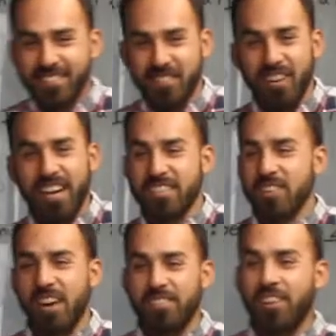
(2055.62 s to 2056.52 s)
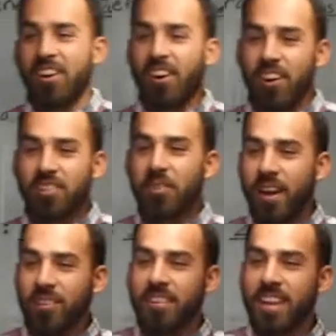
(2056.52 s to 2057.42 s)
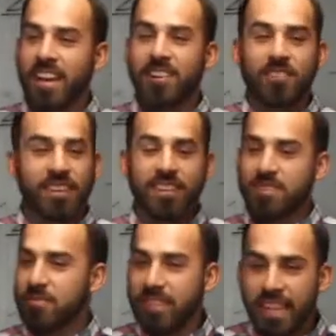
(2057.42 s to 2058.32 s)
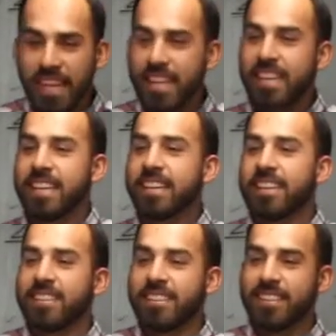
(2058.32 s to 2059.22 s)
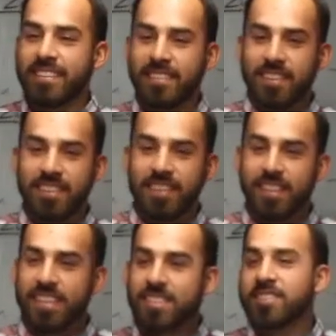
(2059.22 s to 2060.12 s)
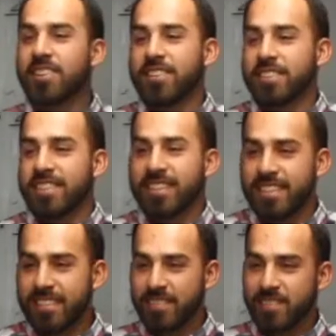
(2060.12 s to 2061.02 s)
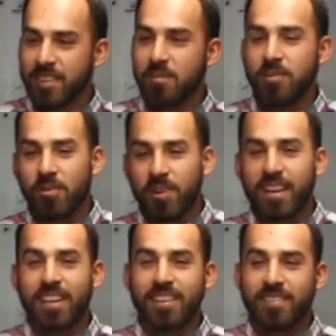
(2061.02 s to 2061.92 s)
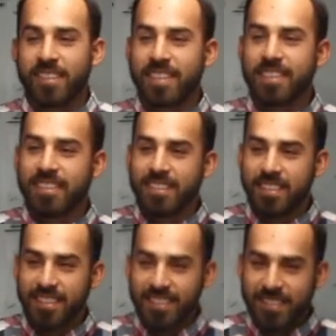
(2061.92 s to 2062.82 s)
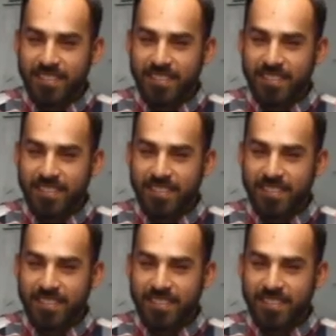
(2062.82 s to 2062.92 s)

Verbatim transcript: Why travel all the way over there when there's plenty here? in this church, you know, before he got here, I mean.